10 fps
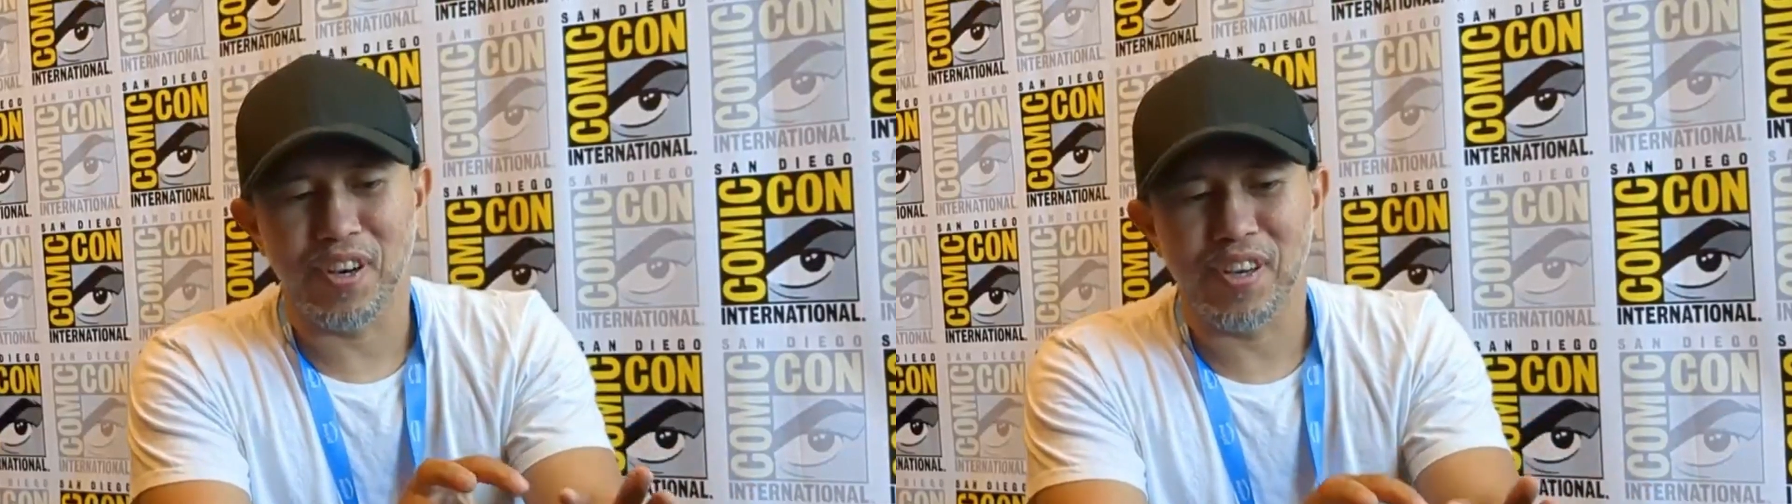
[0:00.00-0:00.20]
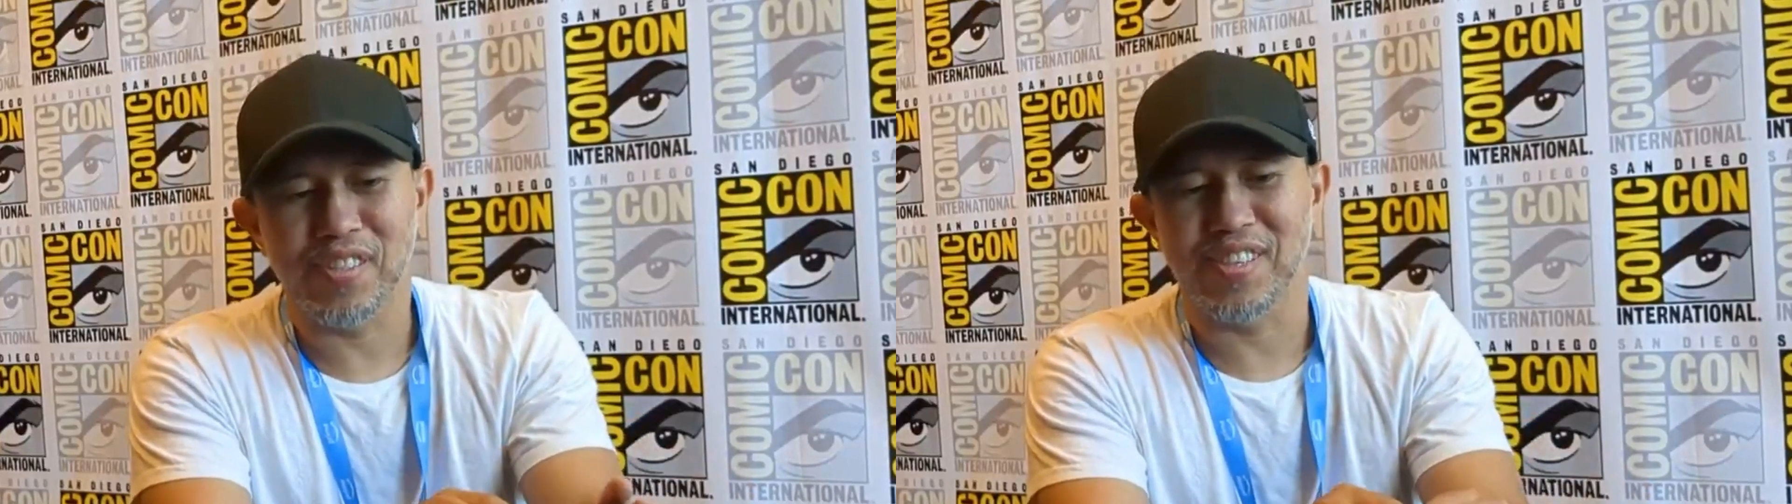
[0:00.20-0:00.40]

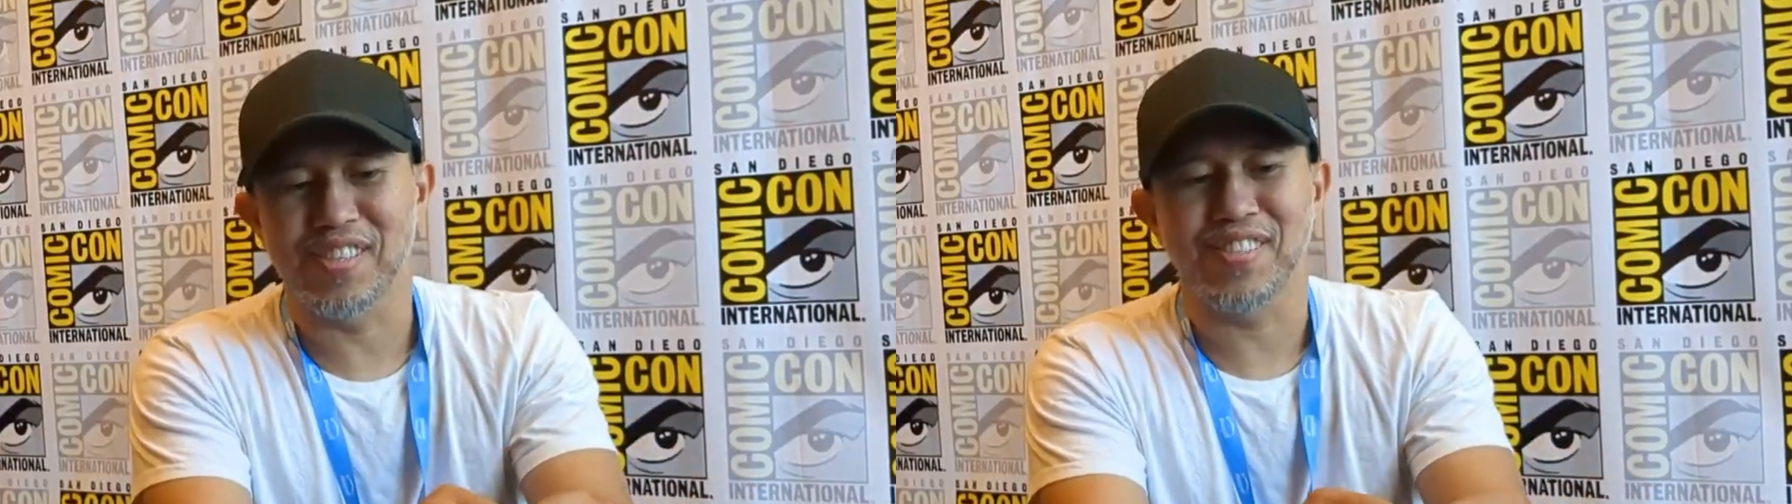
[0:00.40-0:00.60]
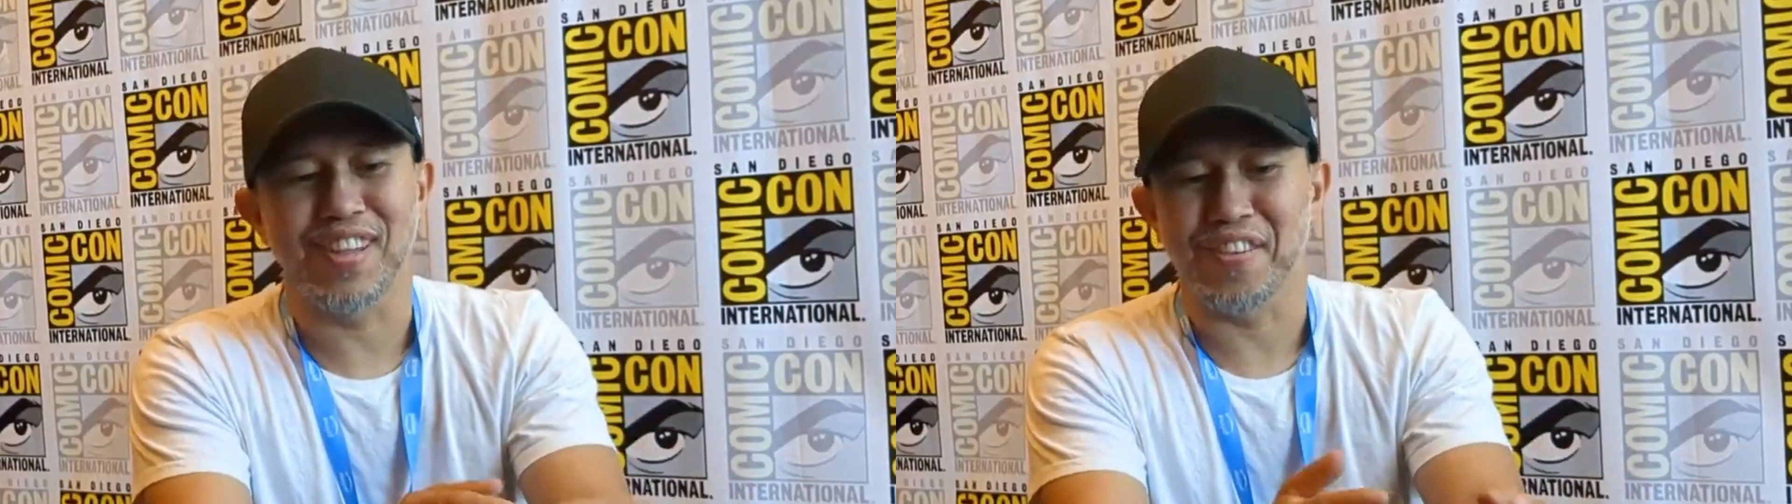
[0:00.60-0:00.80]

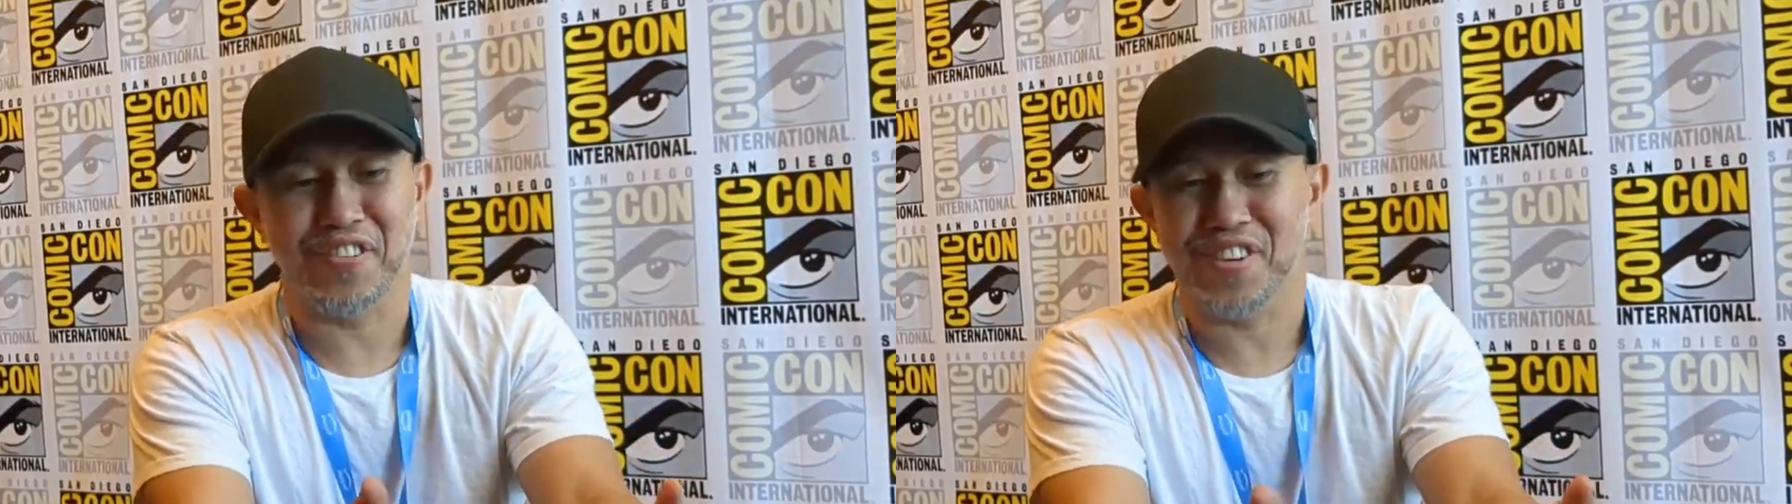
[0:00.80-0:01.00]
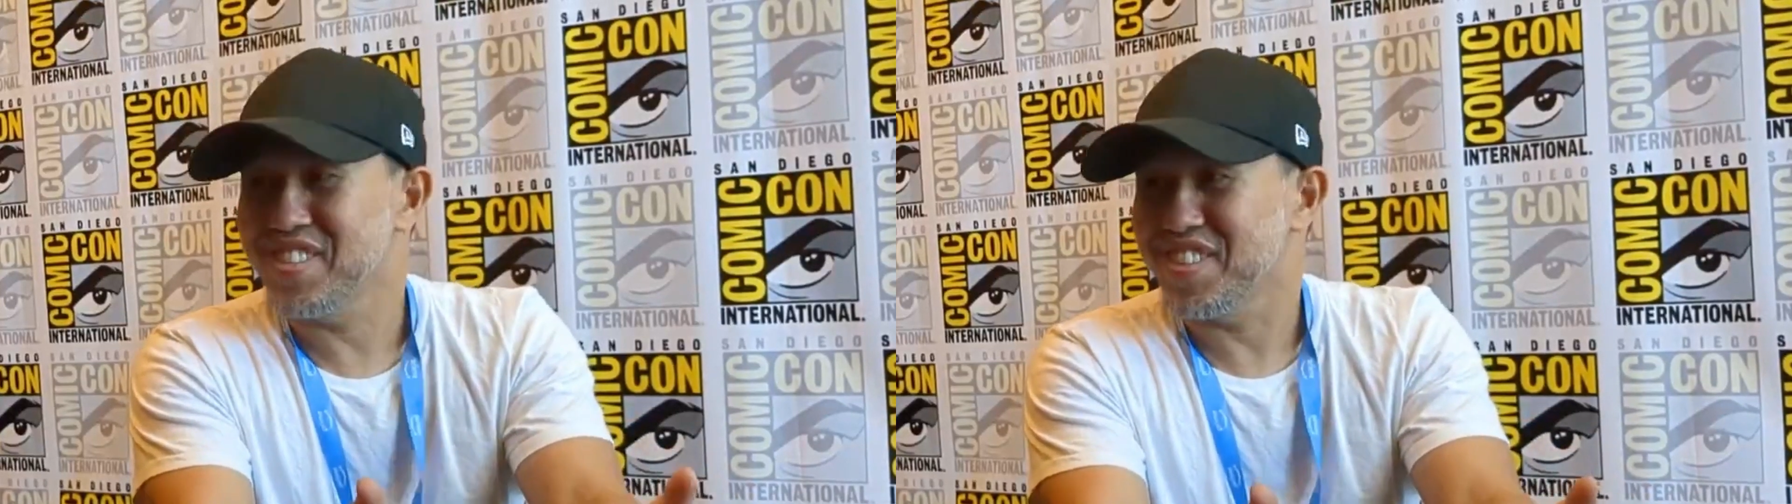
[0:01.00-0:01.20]
because
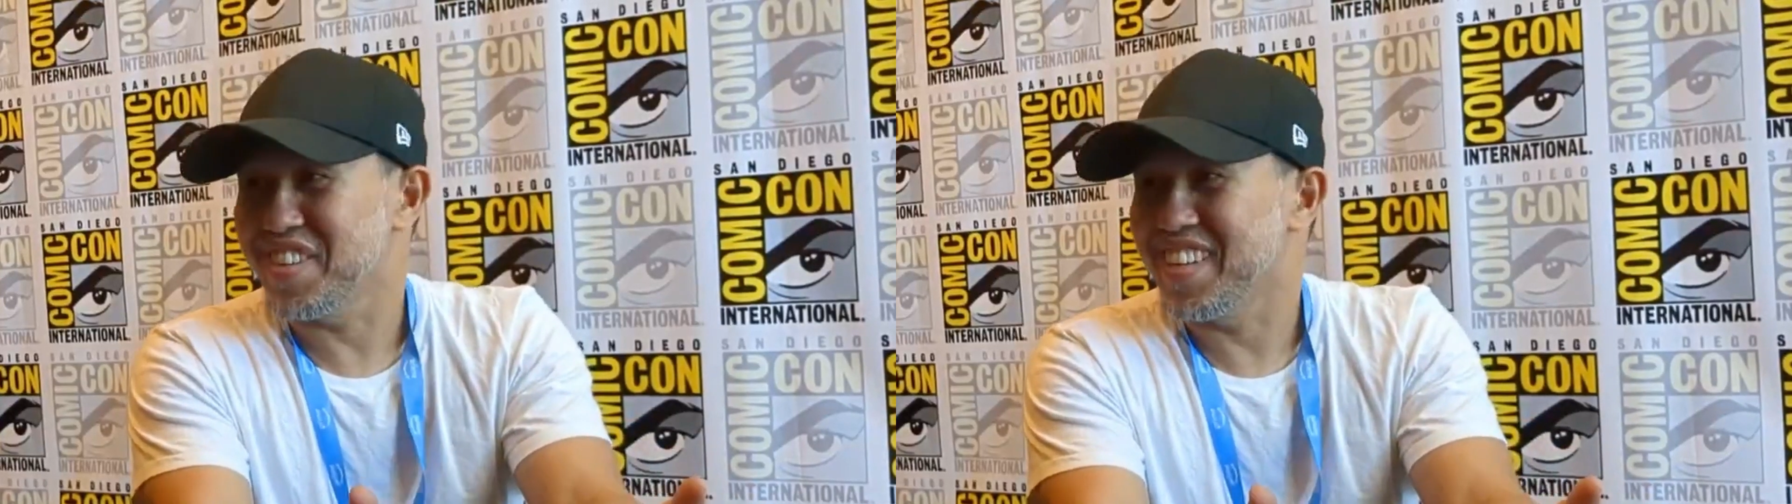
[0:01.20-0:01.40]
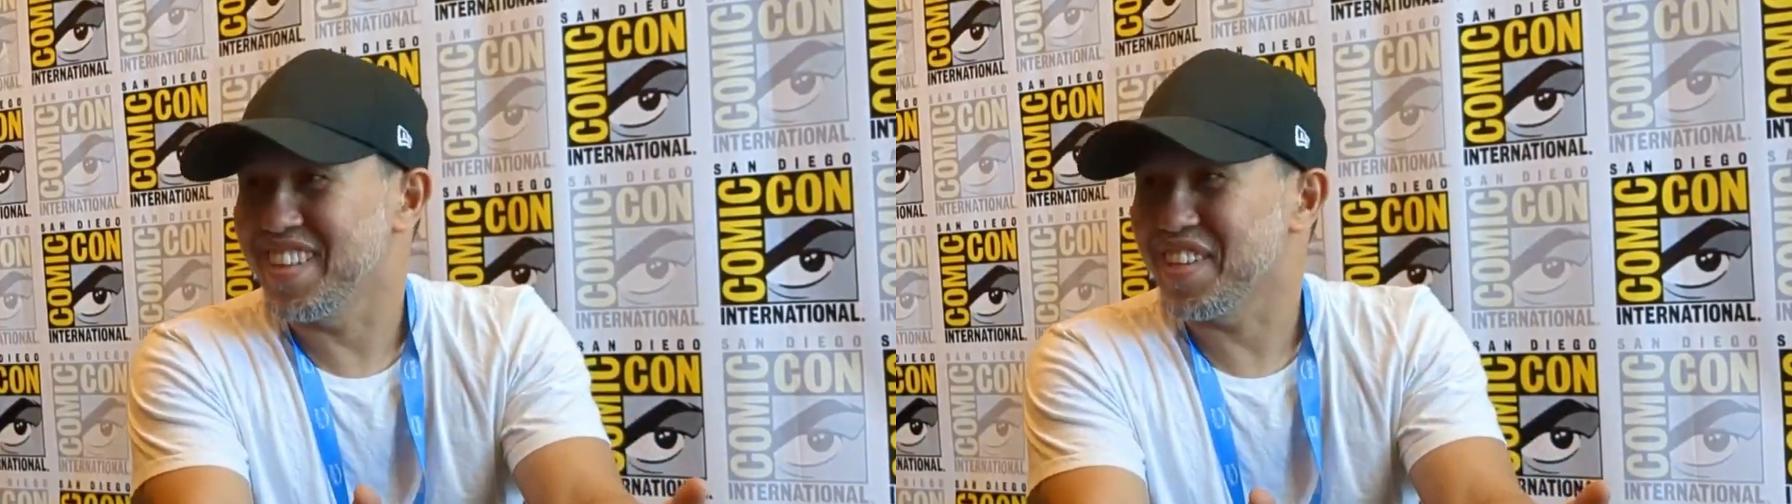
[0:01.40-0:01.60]
it's
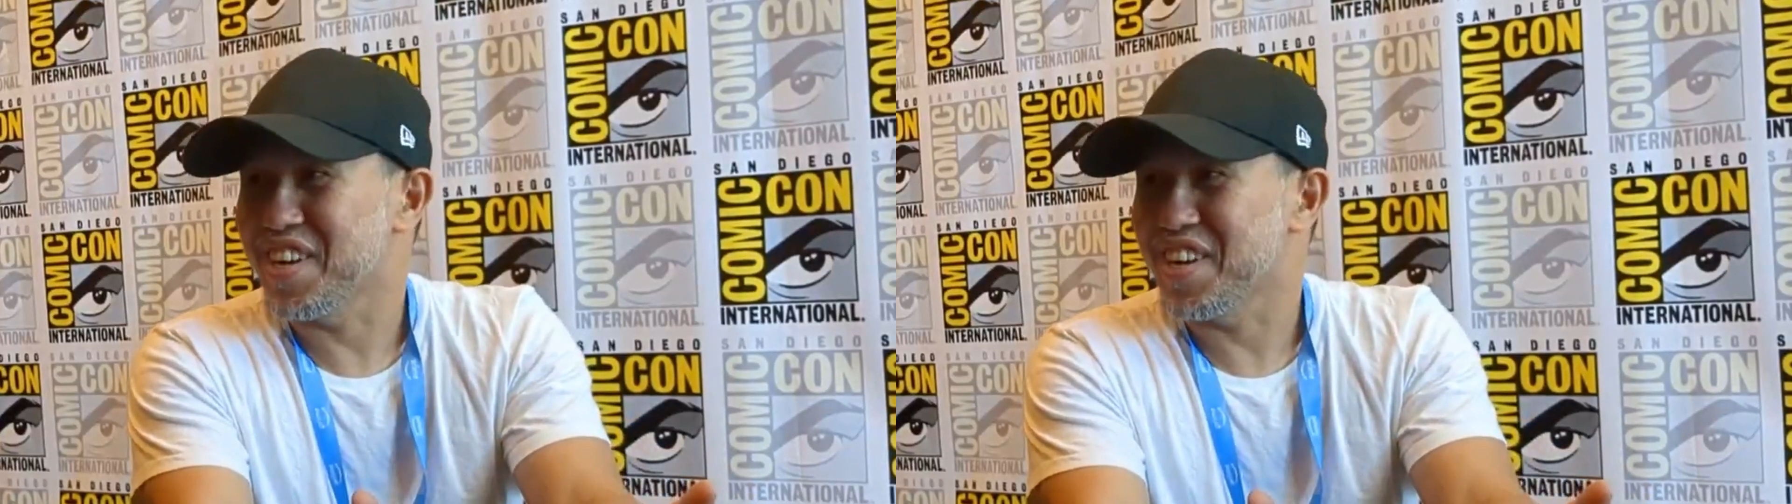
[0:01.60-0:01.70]
diverse